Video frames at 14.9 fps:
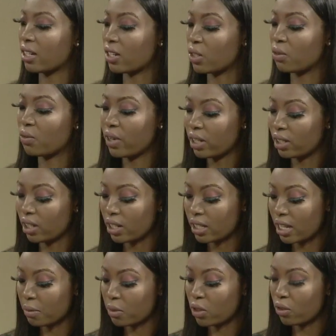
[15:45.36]
because you find a lot of
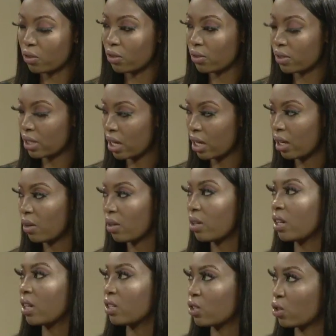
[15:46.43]
times, you know, you'll say
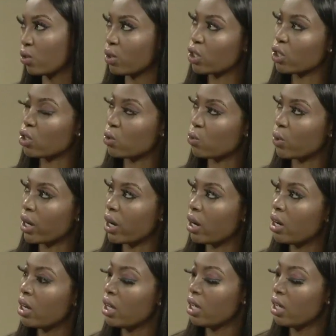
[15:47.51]
in situations where